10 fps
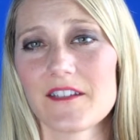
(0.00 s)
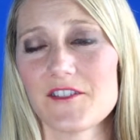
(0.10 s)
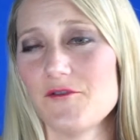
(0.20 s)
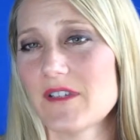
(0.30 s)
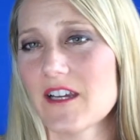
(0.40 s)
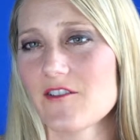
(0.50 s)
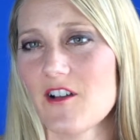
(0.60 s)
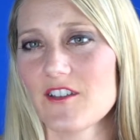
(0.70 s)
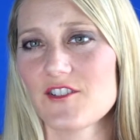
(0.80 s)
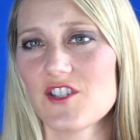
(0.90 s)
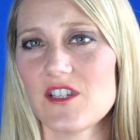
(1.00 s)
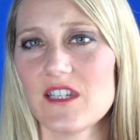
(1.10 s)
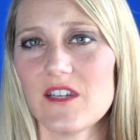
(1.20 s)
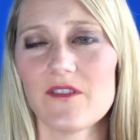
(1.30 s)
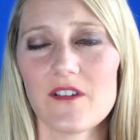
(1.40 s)
this new technology,
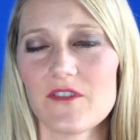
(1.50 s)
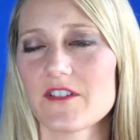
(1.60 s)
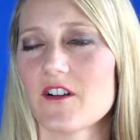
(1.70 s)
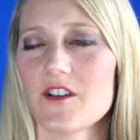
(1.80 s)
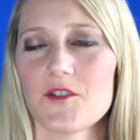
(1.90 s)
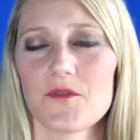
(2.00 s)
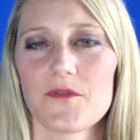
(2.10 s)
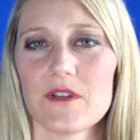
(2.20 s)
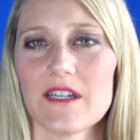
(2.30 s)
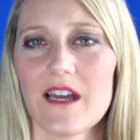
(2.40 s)
even if it's on your free